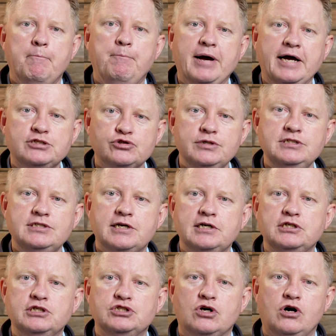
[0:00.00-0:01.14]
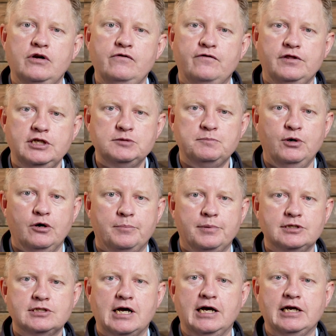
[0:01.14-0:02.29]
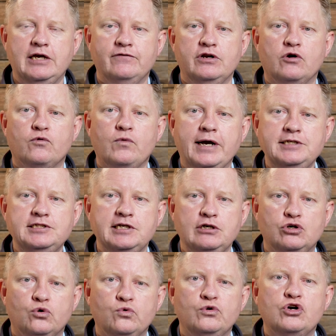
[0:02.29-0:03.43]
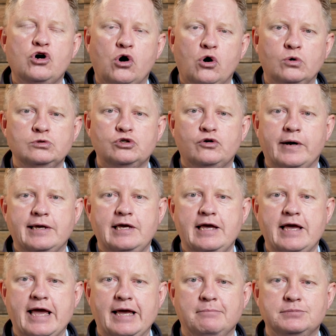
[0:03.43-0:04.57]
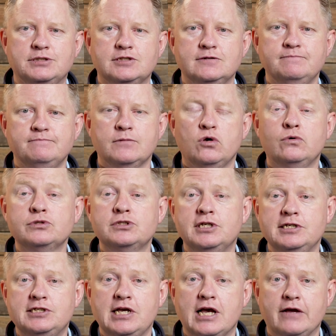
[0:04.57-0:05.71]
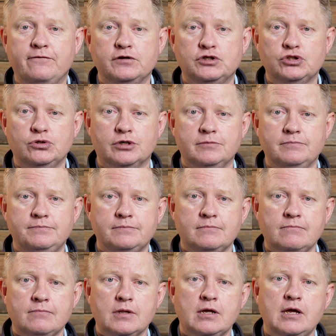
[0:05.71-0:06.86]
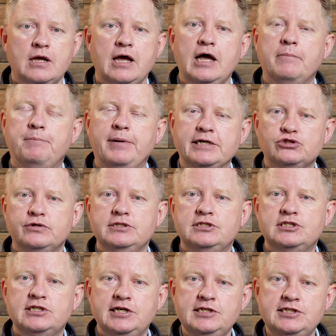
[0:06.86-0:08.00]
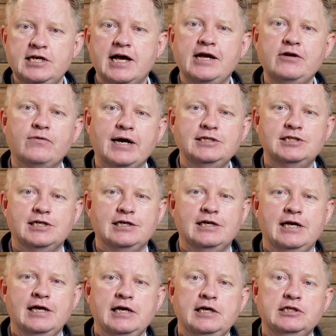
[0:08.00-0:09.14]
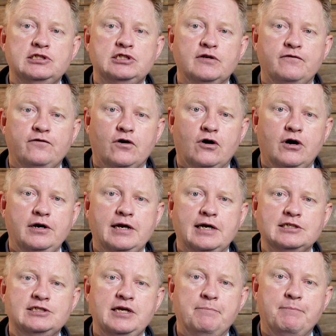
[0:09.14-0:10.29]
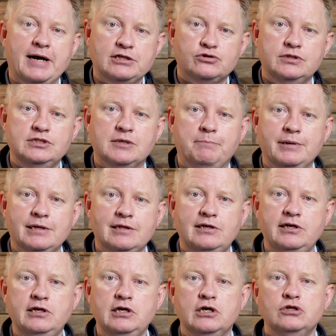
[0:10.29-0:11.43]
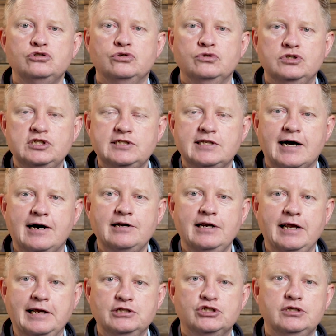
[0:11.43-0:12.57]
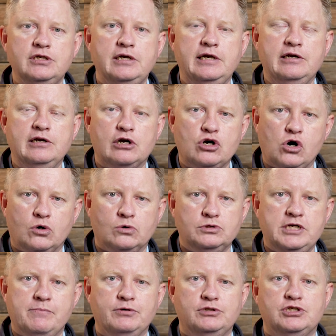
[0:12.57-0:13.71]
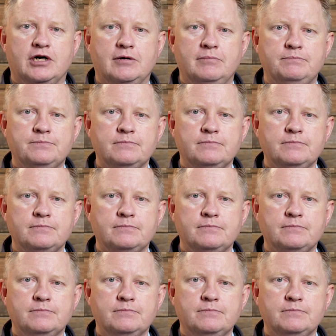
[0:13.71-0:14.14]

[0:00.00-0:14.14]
Batteries that are designed for this purpose are given a rating called cold cranking amps, or CCA for short. A battery's CCA rating is defined as the battery's ability to start an engine in a cold temperature.